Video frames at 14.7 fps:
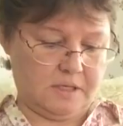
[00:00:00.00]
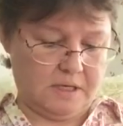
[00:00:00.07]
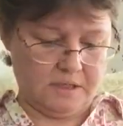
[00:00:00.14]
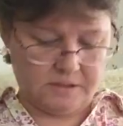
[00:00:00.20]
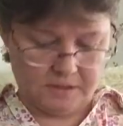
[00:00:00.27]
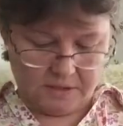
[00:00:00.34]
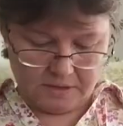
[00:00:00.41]
the
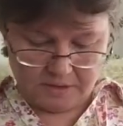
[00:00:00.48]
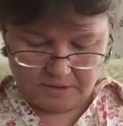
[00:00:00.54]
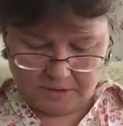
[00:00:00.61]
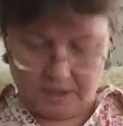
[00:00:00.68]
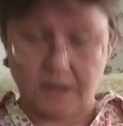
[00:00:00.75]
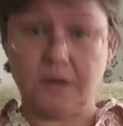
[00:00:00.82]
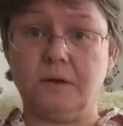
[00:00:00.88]
Kissing
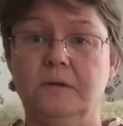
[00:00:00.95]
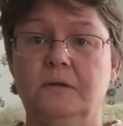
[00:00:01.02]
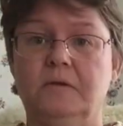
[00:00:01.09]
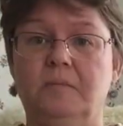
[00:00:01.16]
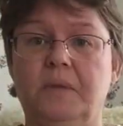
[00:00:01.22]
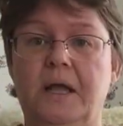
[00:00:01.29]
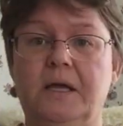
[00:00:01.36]

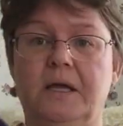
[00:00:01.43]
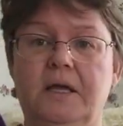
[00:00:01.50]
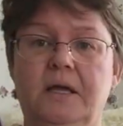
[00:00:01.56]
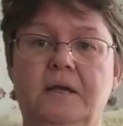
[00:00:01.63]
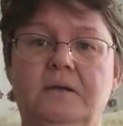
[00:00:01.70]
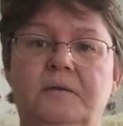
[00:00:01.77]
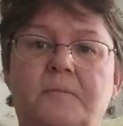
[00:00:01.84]
Circles
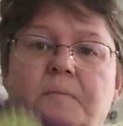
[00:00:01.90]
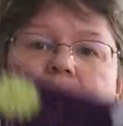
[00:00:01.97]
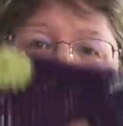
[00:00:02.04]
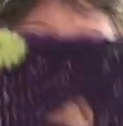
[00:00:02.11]
blanket,